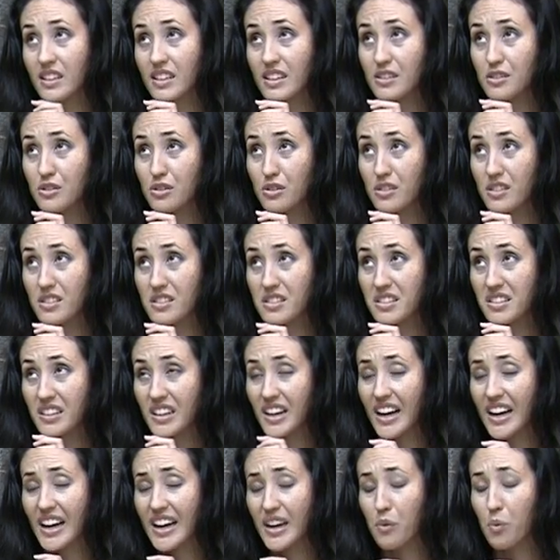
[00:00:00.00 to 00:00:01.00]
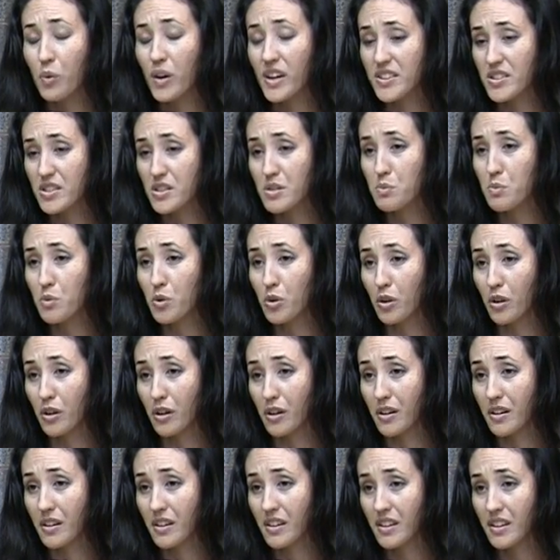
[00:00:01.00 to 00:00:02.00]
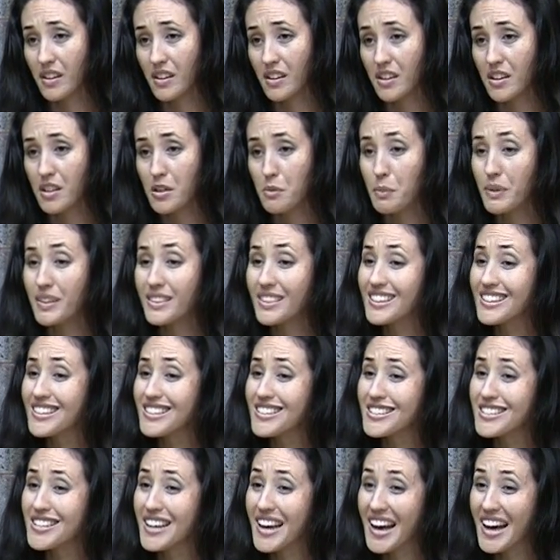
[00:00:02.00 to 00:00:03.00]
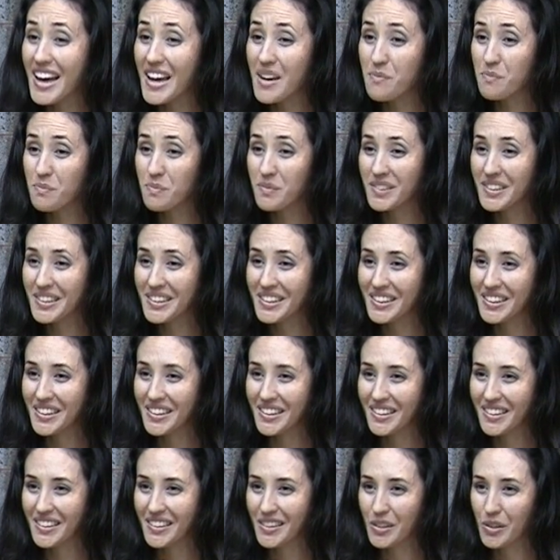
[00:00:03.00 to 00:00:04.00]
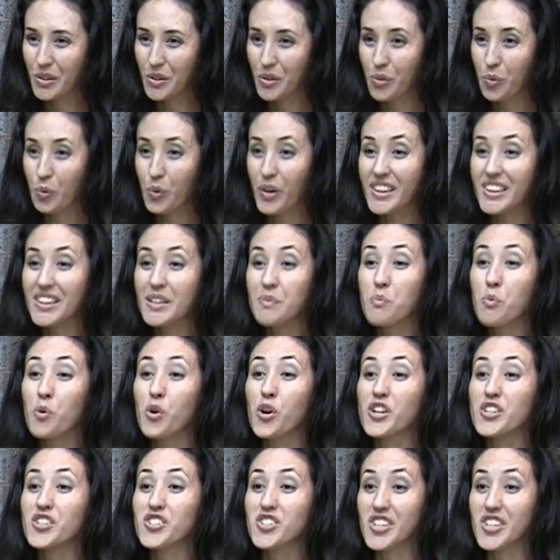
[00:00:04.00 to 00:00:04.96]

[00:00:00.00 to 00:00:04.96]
into the sky once more. But this time, with a more